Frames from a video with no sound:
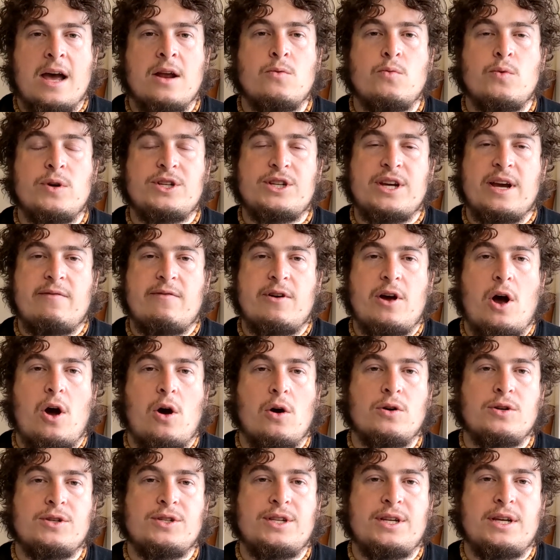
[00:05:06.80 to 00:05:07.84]
And whichever
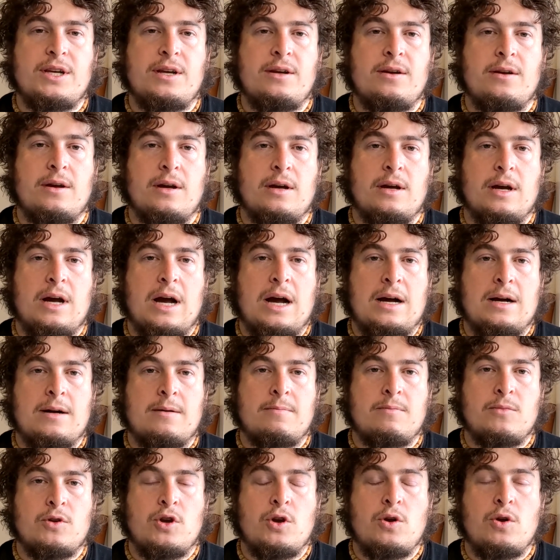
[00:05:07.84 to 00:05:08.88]
hosting
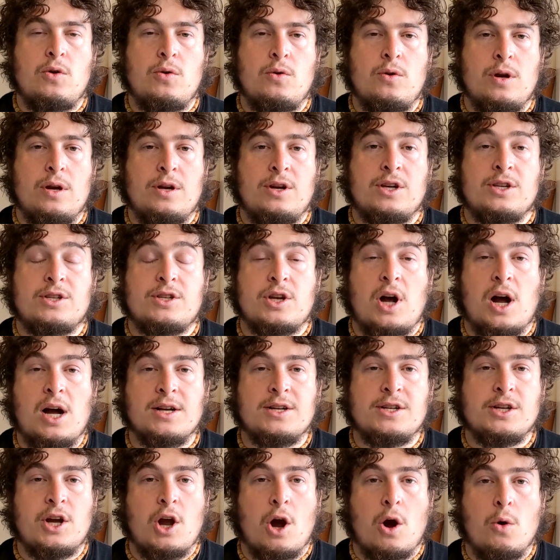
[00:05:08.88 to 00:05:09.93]
you
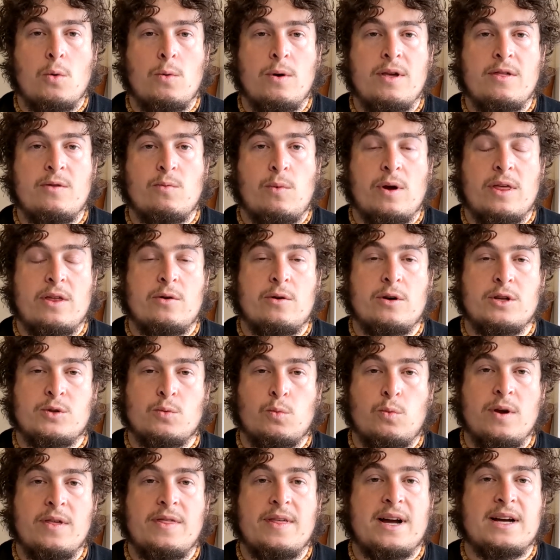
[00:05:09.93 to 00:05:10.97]
decide to go with, whether
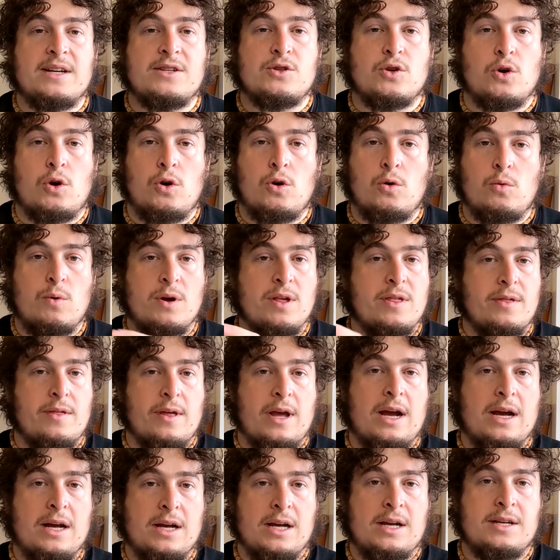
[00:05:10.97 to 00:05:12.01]
it's with us or with
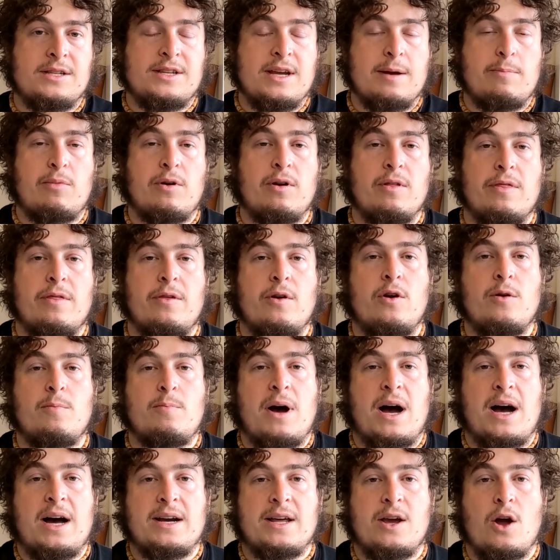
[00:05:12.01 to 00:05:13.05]
a separate
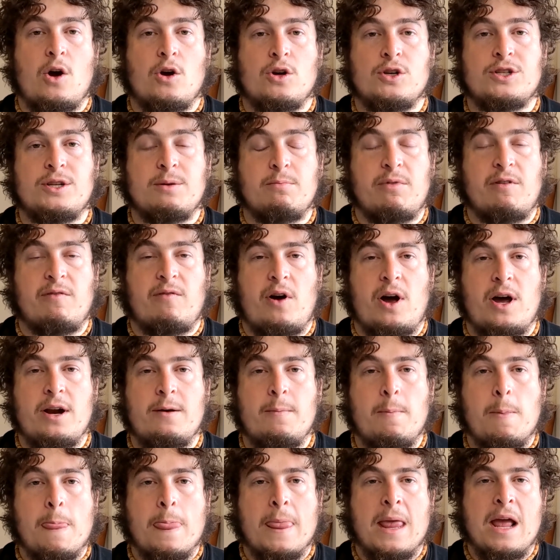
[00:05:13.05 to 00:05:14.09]
third-party hosting
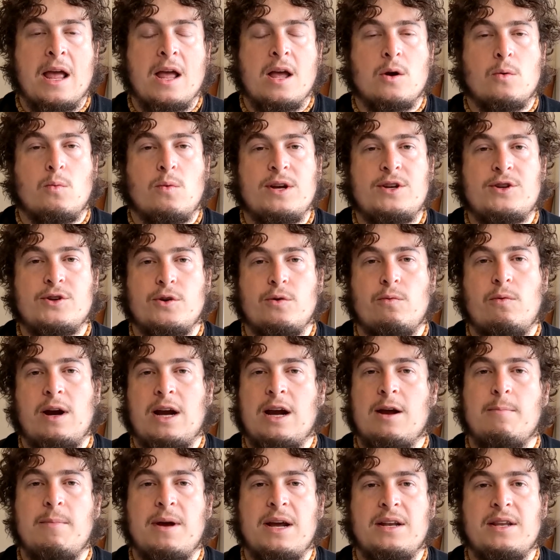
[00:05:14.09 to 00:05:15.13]
provider, we do
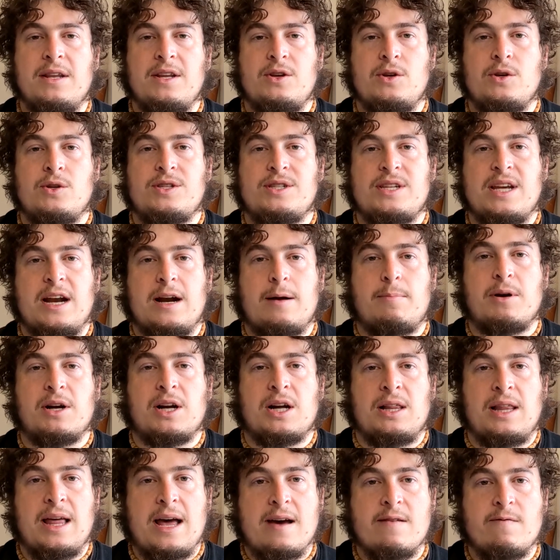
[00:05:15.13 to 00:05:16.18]
recommend that you set up a
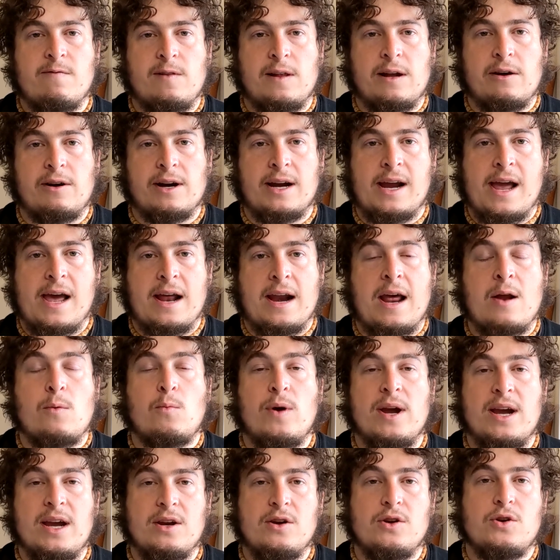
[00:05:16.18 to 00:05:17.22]
Cloudflare account, and
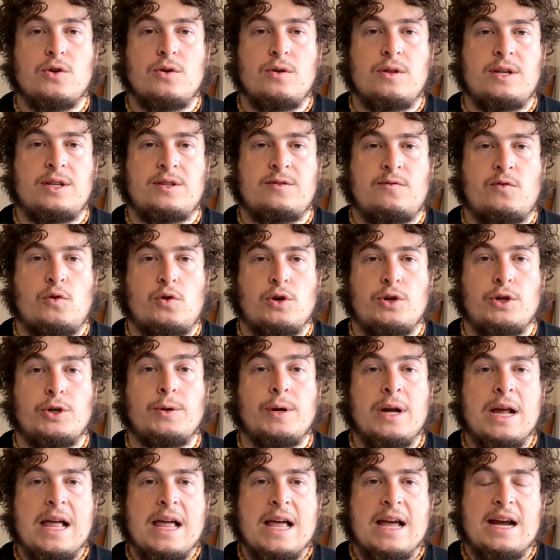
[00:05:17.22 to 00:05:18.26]
we can do this for you.
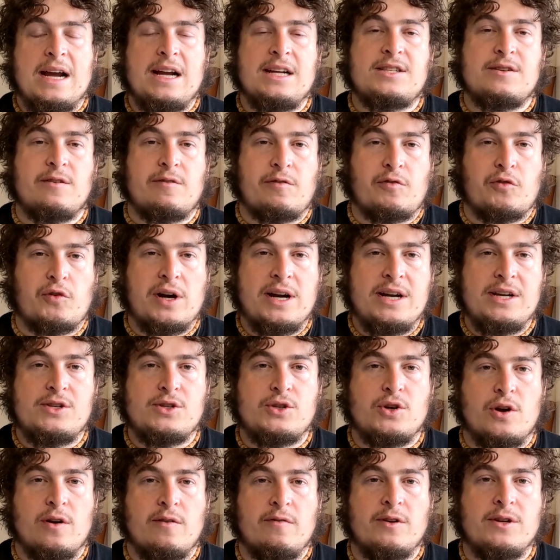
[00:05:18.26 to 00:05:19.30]
It's a free
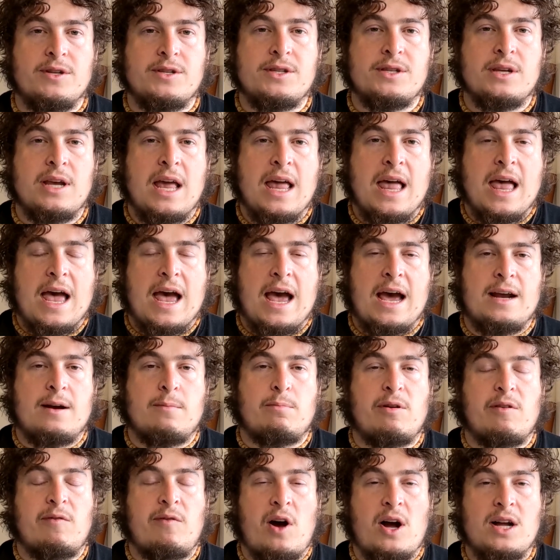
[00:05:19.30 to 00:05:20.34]
service and it
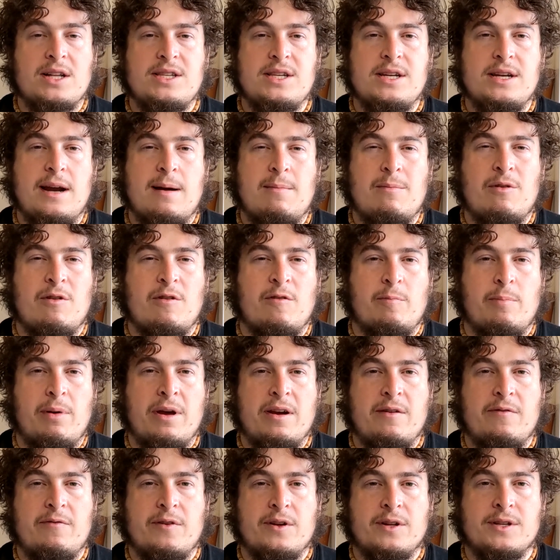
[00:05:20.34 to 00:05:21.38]
provides a number of
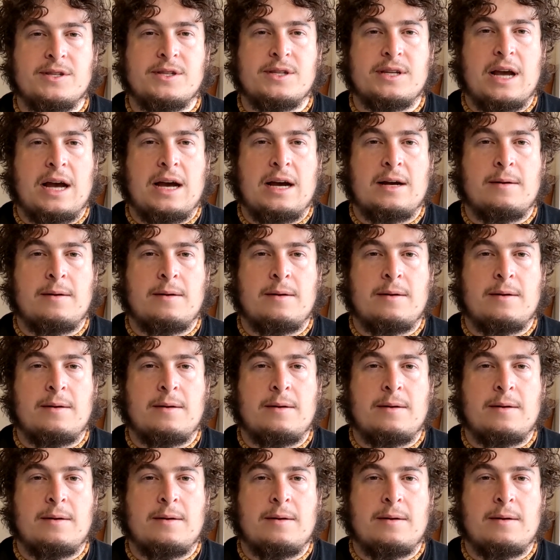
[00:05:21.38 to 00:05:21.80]
benefits.